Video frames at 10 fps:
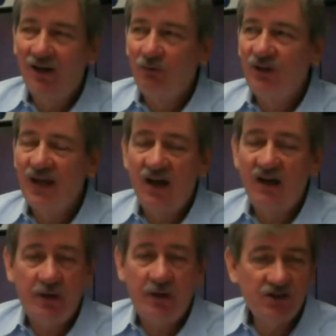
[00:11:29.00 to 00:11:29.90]
We
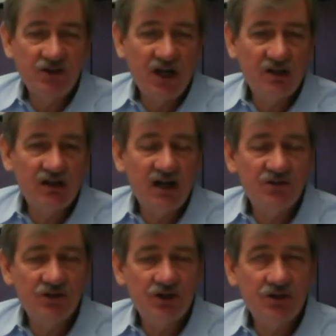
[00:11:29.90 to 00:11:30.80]
have page
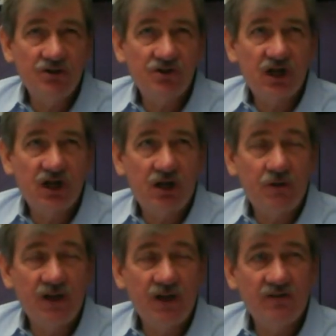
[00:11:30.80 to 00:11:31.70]
analyzers.
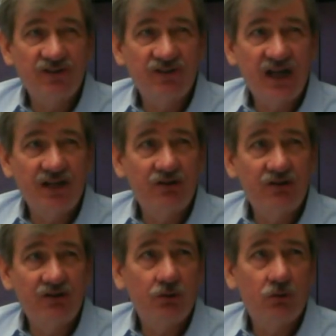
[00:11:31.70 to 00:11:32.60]
We have a site
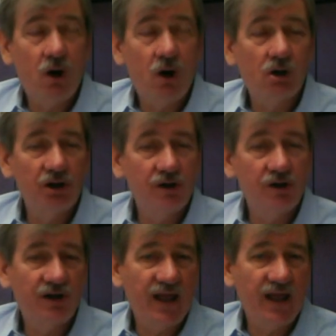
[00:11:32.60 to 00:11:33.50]
crawler
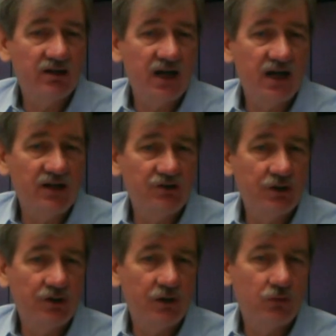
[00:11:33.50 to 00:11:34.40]
and
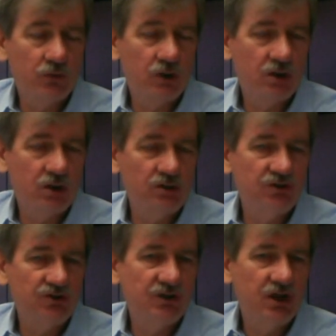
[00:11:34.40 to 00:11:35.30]
analyzer that
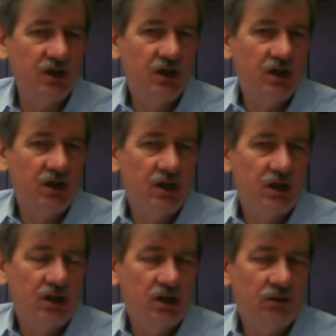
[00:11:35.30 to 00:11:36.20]
runs
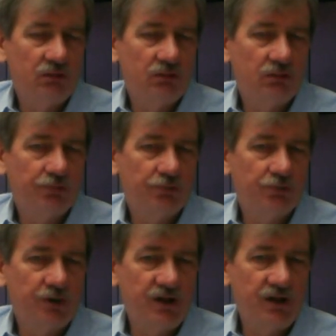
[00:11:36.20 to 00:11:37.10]

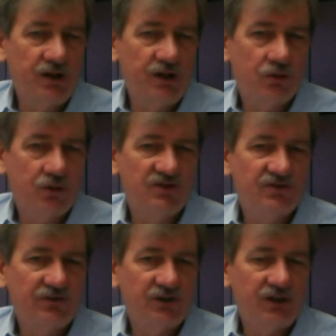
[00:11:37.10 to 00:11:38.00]
pretty
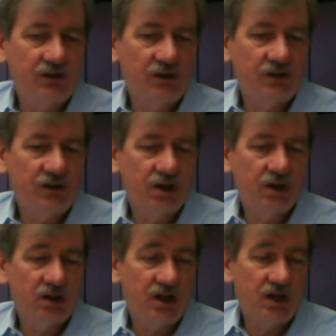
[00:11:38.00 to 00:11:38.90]
aggressively. The
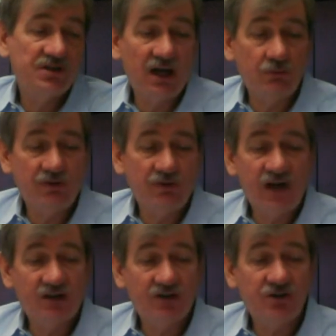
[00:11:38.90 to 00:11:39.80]
largest site we've
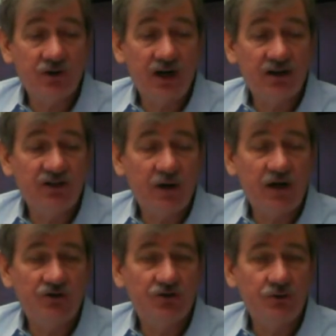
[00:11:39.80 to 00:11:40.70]
actually tried to
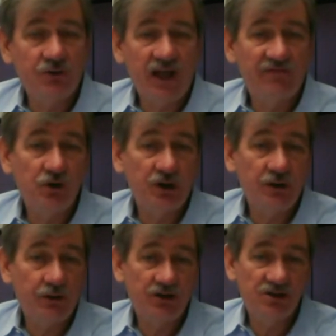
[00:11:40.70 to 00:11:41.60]
spider is 2.5 million
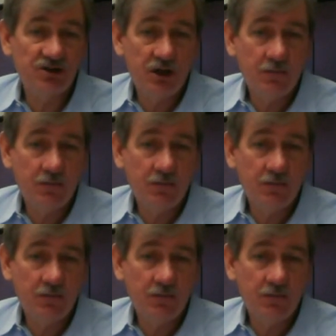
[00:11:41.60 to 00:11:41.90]
pages.